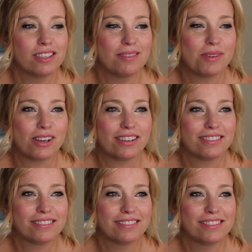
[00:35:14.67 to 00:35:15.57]
Come
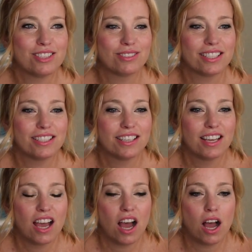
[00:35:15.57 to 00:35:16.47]
on, do it.
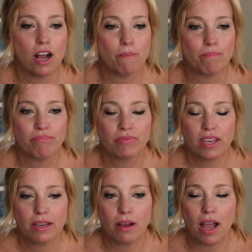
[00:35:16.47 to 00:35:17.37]

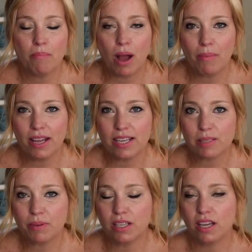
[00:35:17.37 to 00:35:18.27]
I bought my
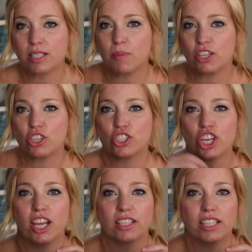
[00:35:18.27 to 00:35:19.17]
husband a special
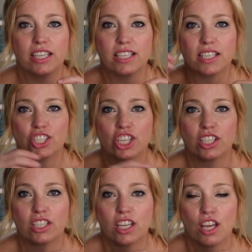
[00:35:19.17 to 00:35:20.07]
chain link
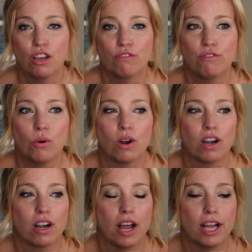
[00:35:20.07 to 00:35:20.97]
edition
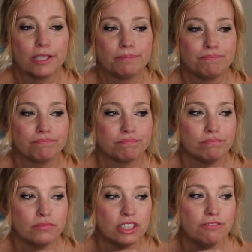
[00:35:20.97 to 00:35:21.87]
for
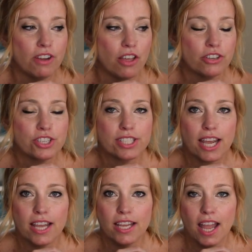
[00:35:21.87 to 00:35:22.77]
Father's
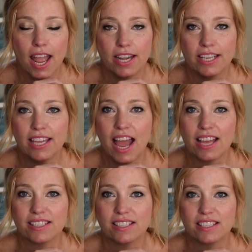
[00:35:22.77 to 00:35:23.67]
Day, and he
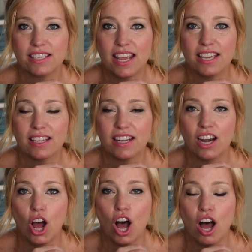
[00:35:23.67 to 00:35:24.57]
hasn't taken
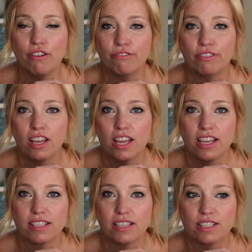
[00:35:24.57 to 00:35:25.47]
it off
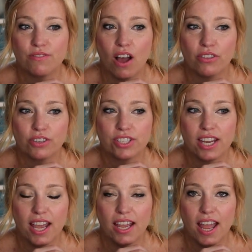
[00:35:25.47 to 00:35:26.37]
since Father's
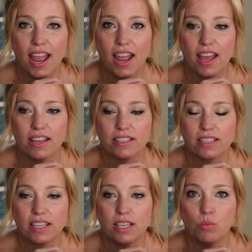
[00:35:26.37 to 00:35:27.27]
Day,
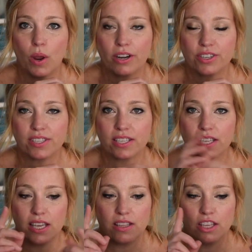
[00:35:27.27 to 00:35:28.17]
and he wears
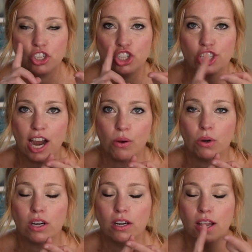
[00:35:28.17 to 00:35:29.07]
it in the
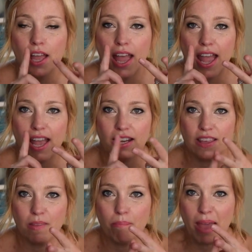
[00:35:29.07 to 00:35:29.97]
shower and
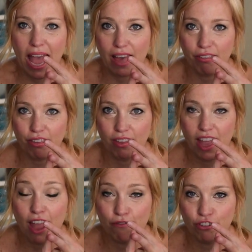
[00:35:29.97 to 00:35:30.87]
in the bath
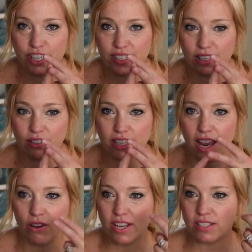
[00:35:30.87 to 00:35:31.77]
every single
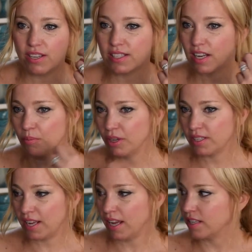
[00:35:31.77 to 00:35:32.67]
day. Okay, so he's gonna put
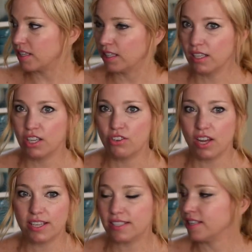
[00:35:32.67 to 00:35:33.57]
his hand in. Can you
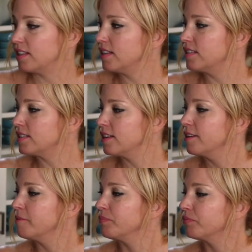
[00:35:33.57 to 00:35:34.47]
guys see this?
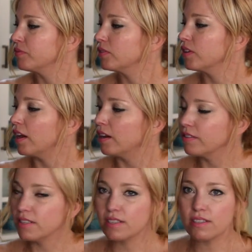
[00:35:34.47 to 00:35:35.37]

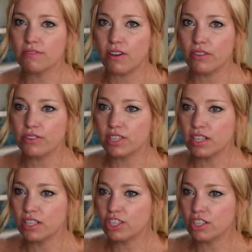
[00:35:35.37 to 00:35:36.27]
Okay, this is the Father's
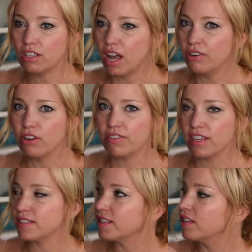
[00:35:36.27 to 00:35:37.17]
Day edition. I don't know if
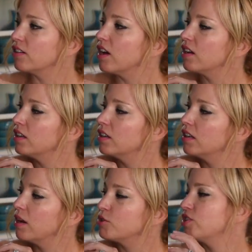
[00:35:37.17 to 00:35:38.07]
they can see it or not.
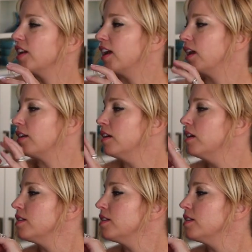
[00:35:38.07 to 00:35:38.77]
I'm sure they can.